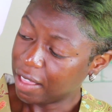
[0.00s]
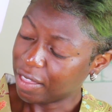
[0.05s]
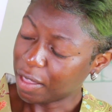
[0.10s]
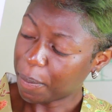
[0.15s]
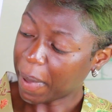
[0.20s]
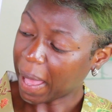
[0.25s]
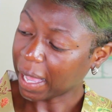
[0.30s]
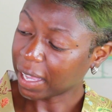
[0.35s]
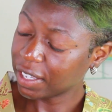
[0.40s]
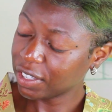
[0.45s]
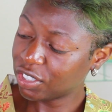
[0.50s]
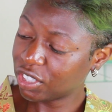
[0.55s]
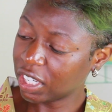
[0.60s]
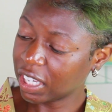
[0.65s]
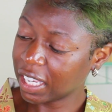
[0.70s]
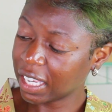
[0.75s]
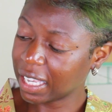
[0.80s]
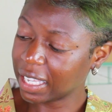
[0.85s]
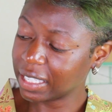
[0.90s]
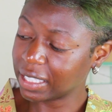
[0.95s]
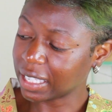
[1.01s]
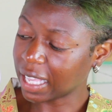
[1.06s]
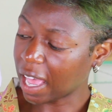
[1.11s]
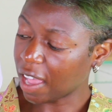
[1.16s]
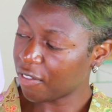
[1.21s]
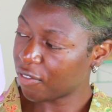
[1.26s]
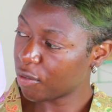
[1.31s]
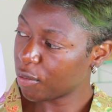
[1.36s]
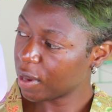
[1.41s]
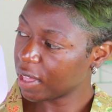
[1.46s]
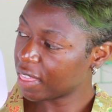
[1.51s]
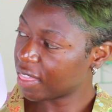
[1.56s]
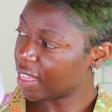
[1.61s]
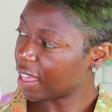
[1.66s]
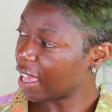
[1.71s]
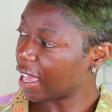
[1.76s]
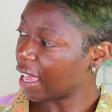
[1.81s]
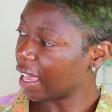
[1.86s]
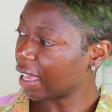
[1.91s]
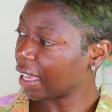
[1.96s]
The packaging is
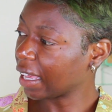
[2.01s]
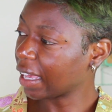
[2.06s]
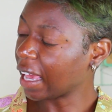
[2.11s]
everything.